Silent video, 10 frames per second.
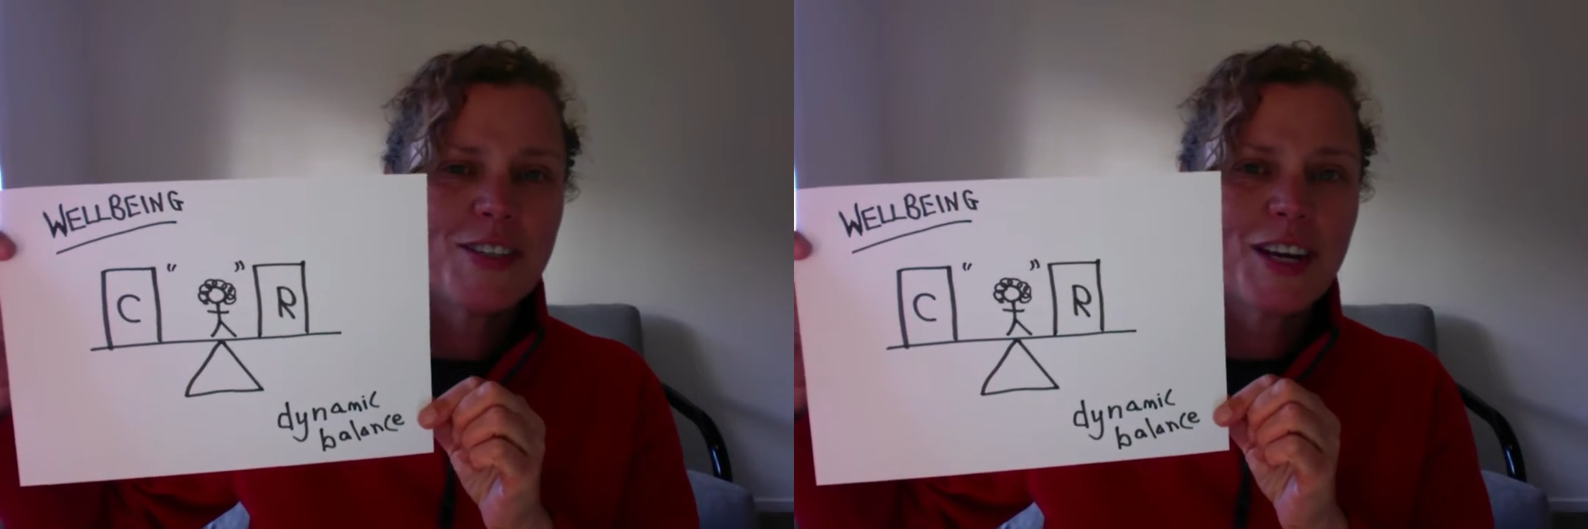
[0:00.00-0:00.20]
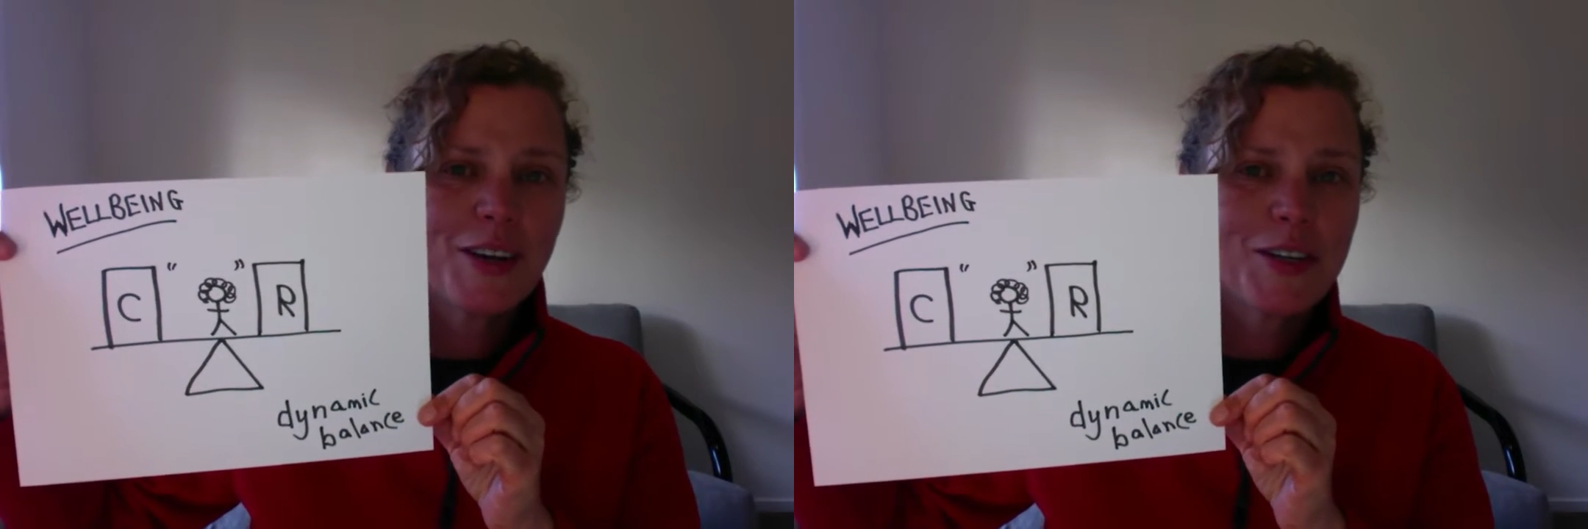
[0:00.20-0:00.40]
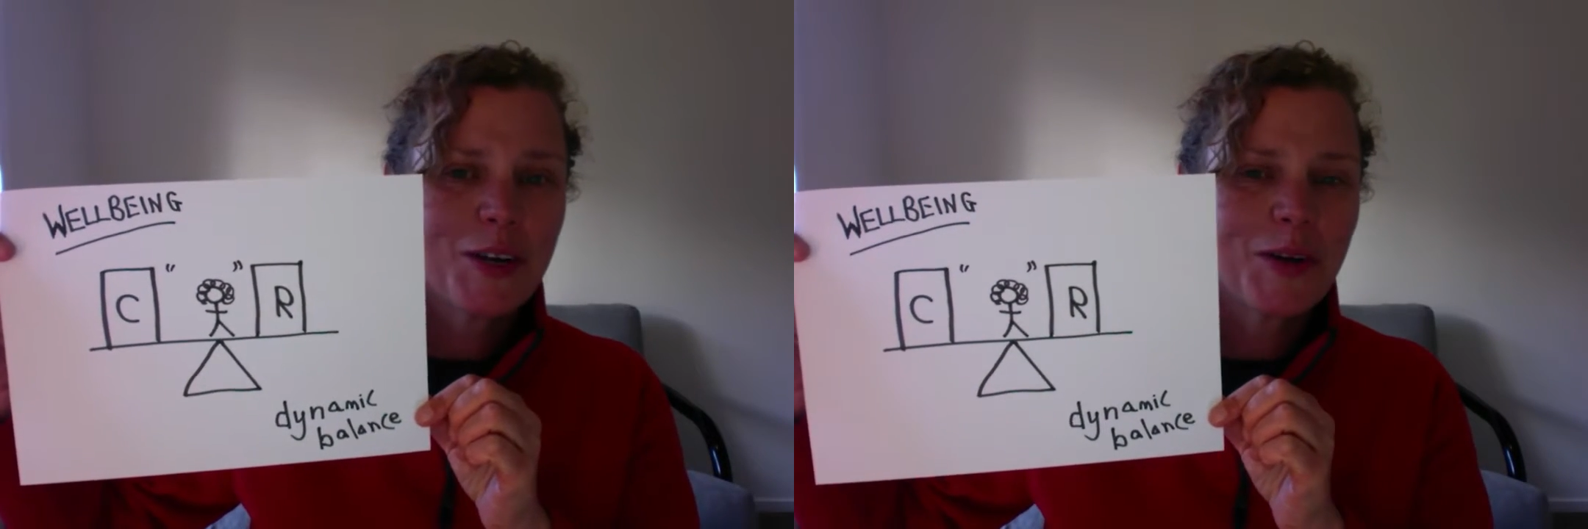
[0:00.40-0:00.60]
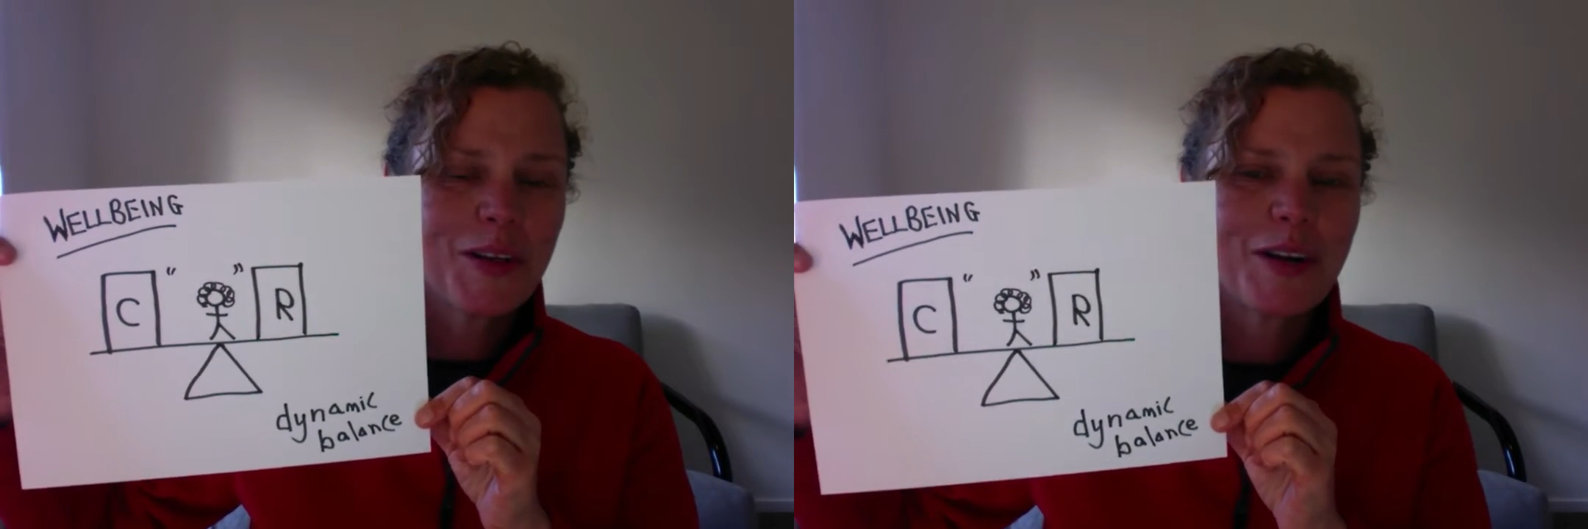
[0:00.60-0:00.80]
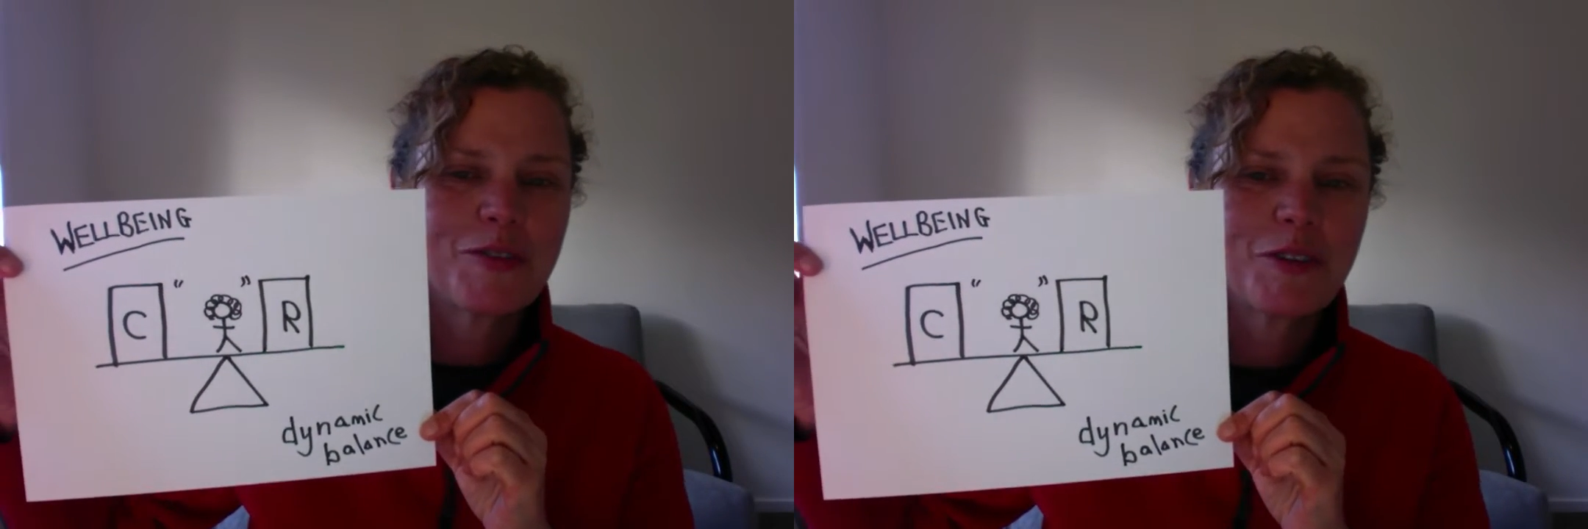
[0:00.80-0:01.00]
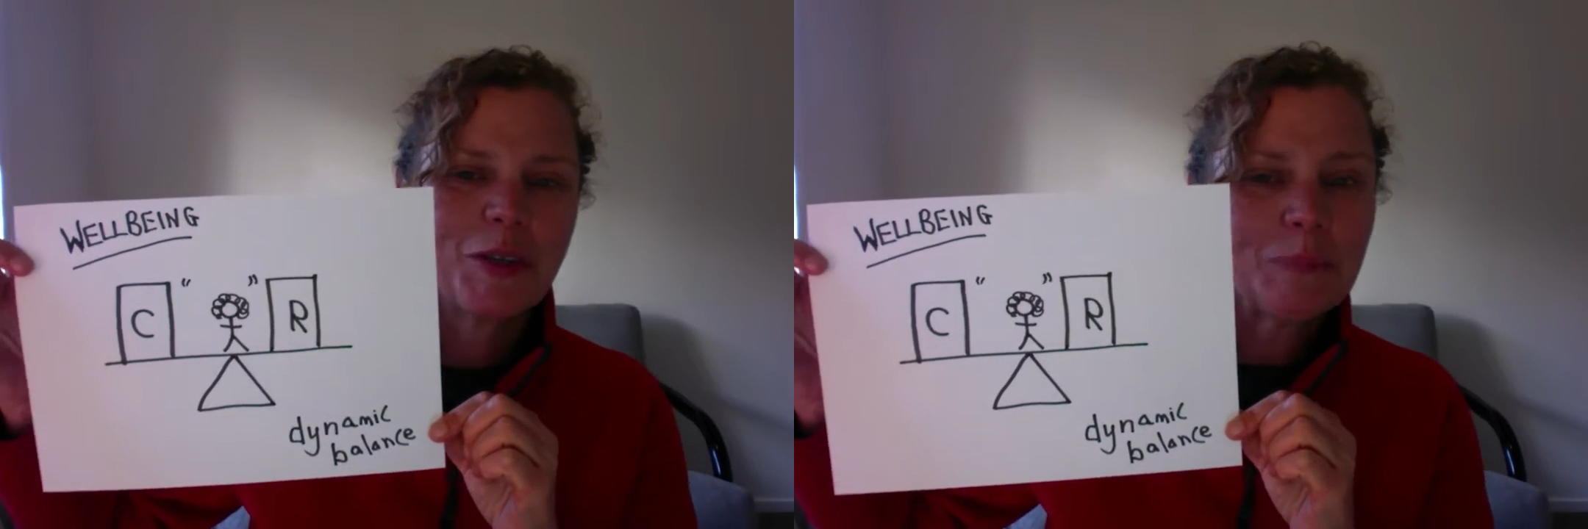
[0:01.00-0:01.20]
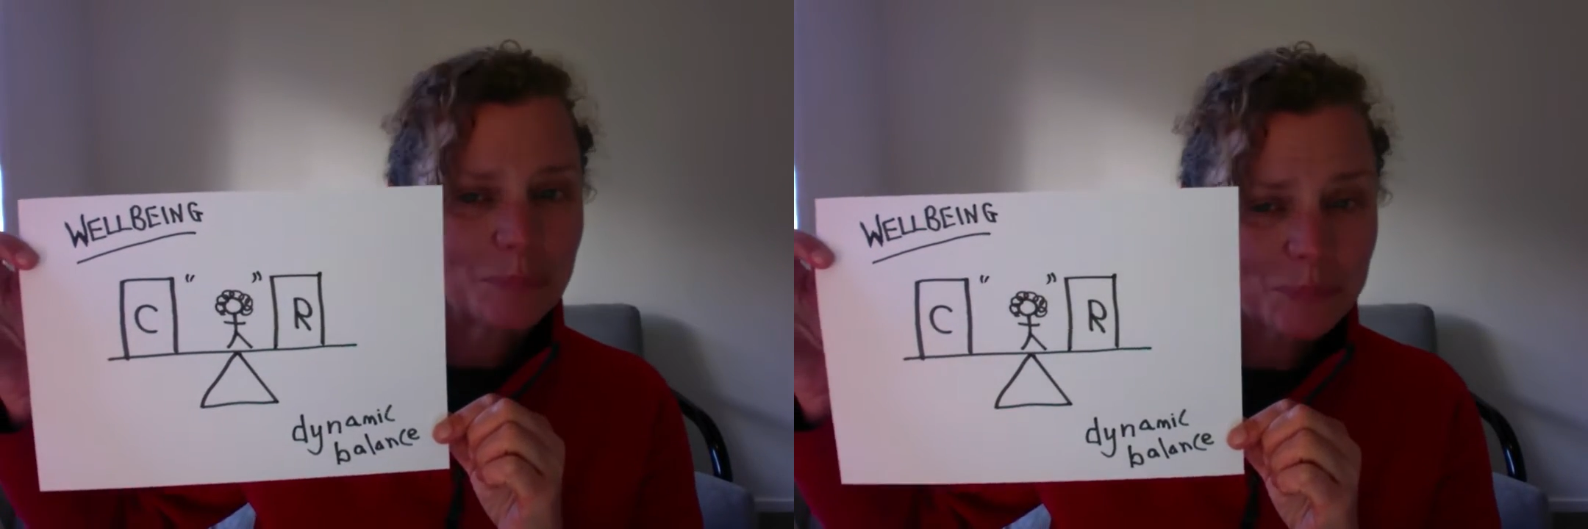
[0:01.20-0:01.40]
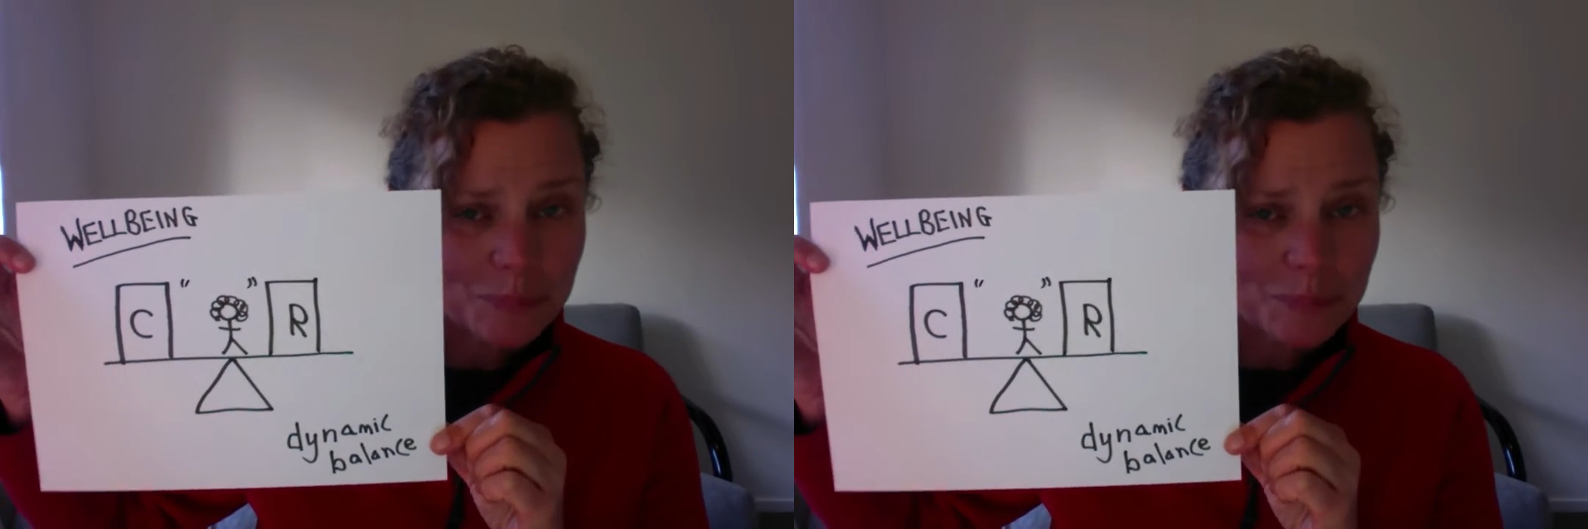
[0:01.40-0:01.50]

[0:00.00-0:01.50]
that I drew